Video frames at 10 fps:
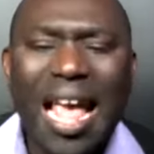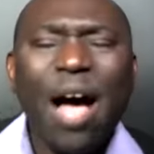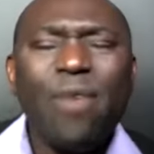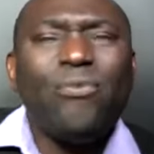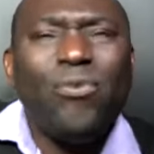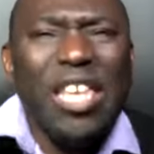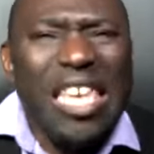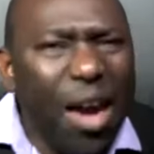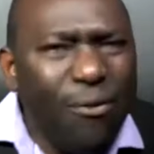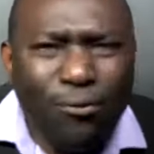are
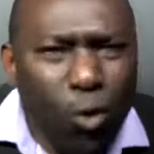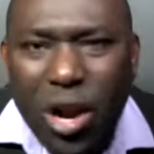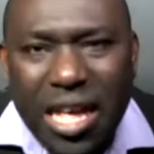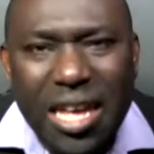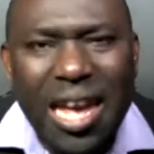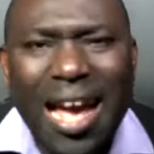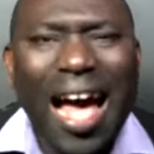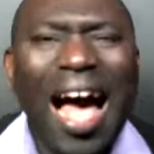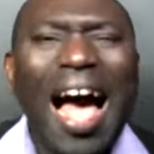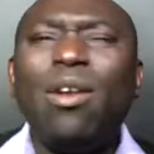fearfully
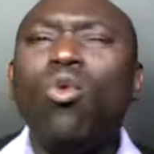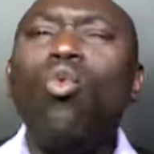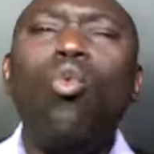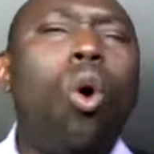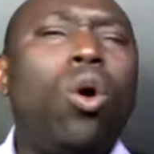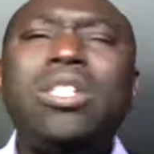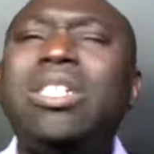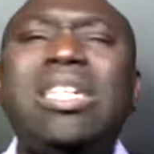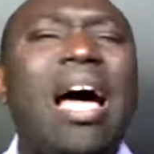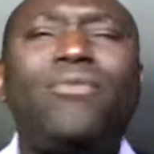and
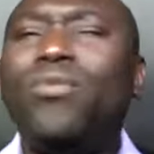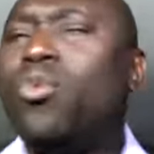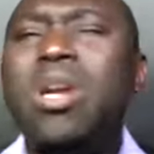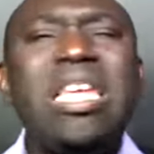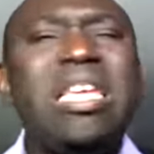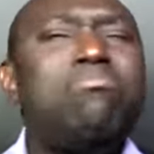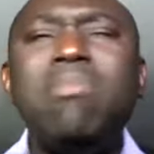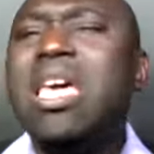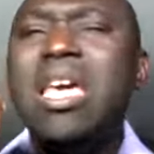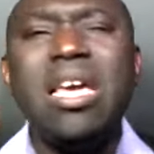wonderfully
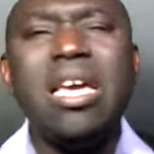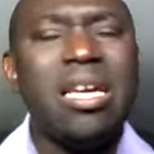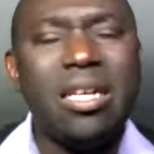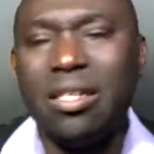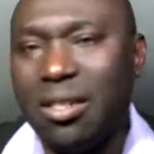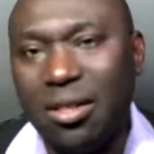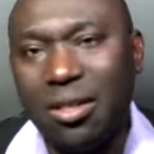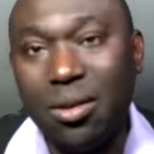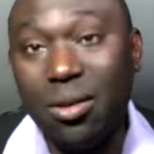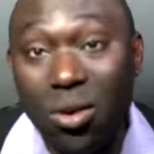made.
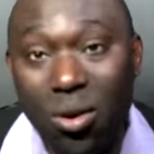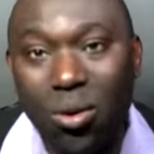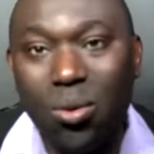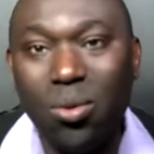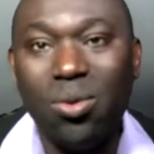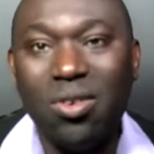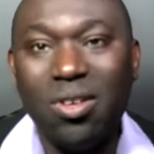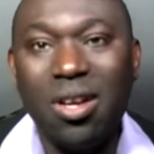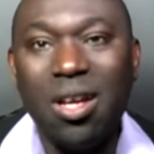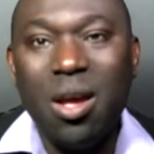Oh,
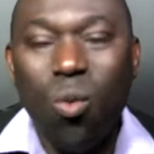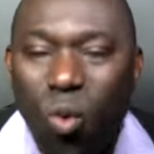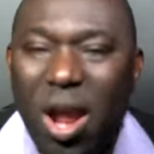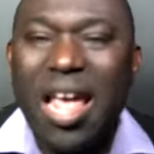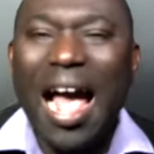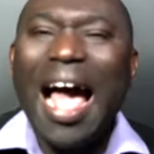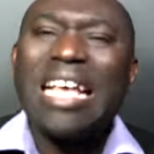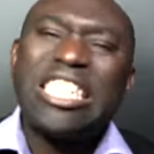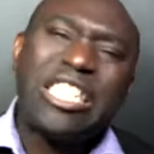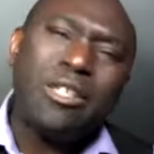we
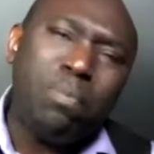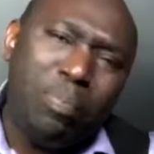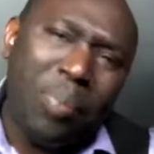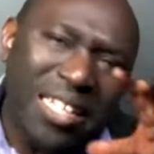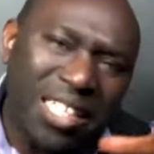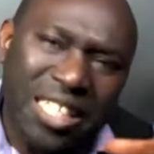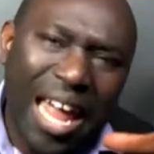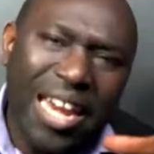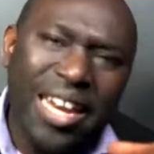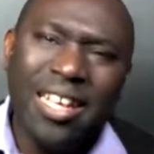are
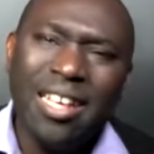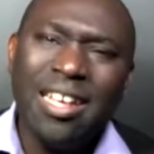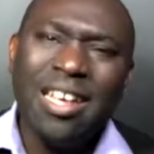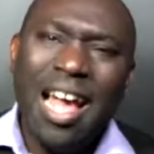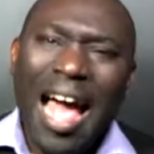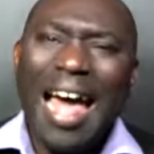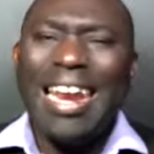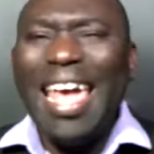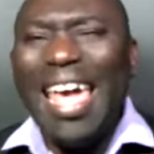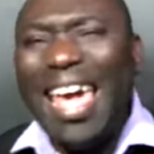specially
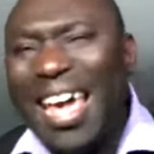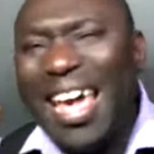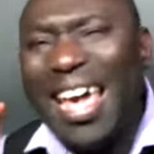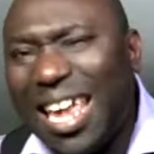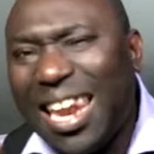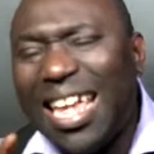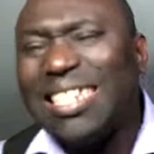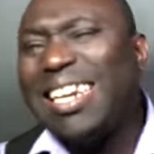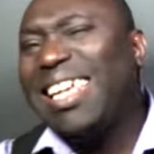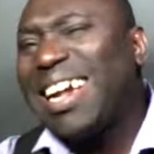and
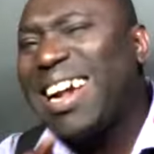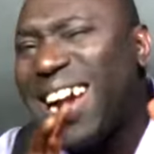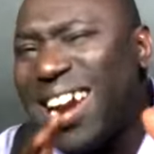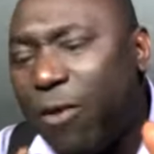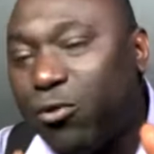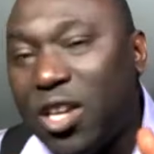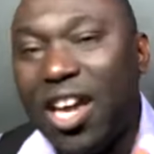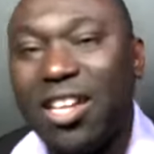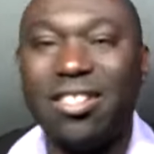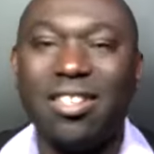excellently
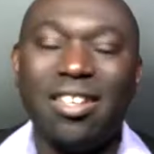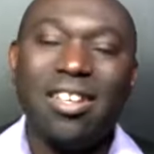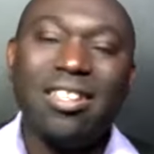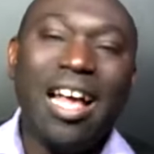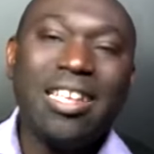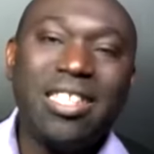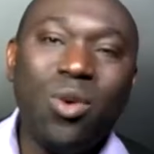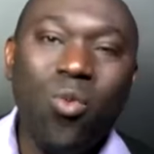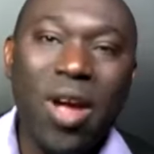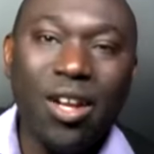crafted. That's the
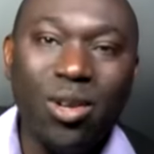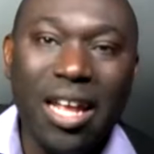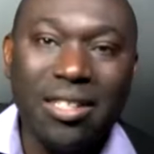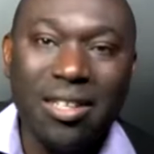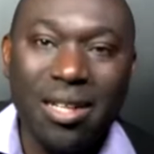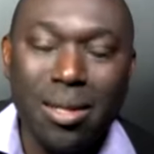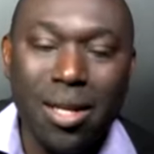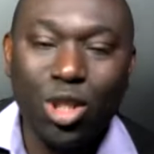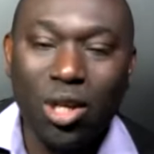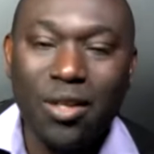way another
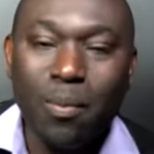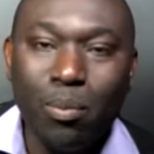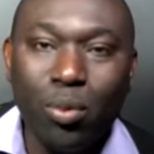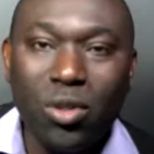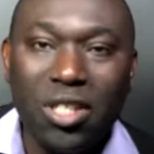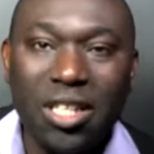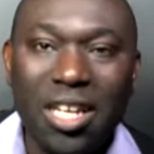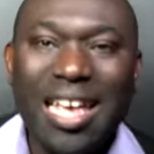translation put it.